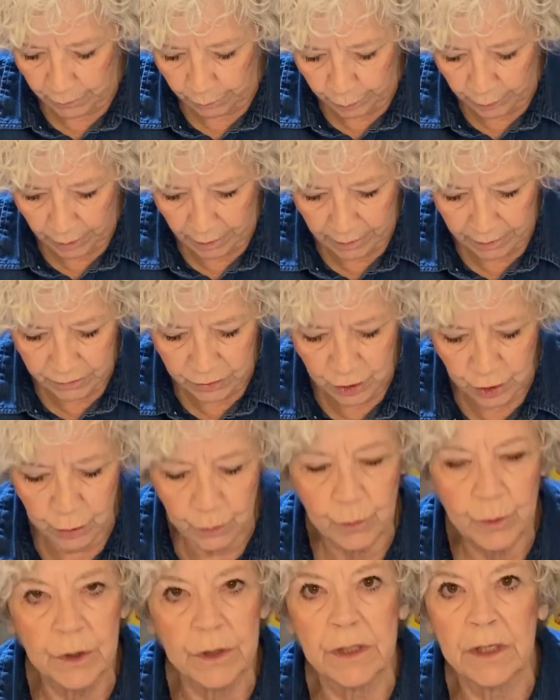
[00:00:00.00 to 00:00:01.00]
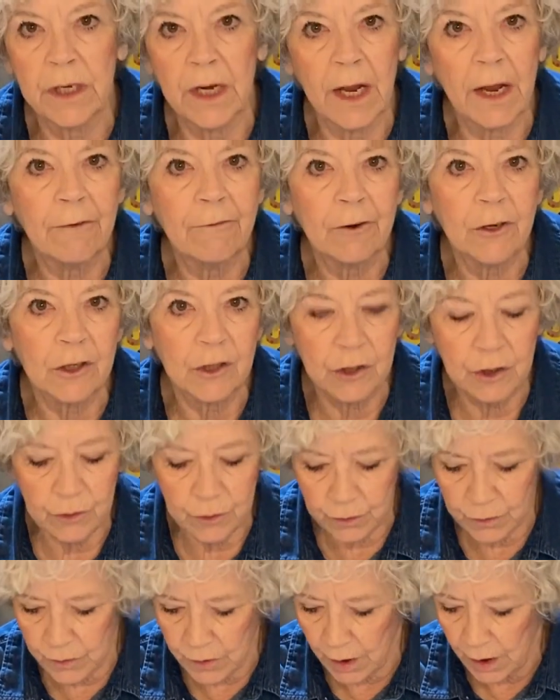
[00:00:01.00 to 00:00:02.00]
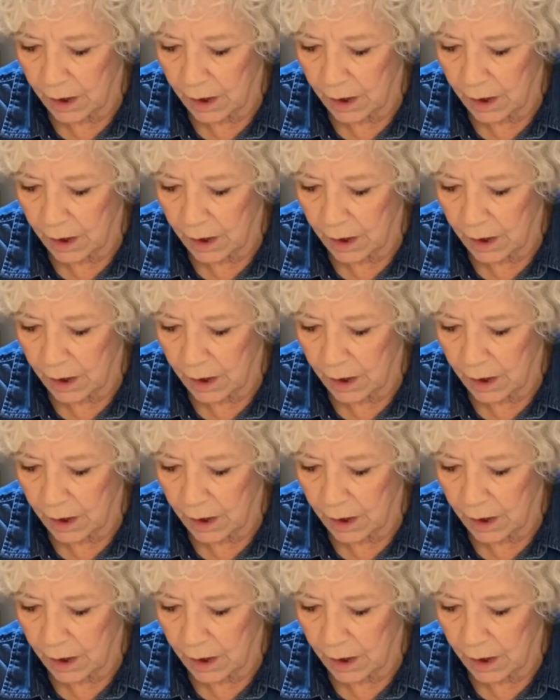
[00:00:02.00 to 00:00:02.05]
products you wouldn't ever use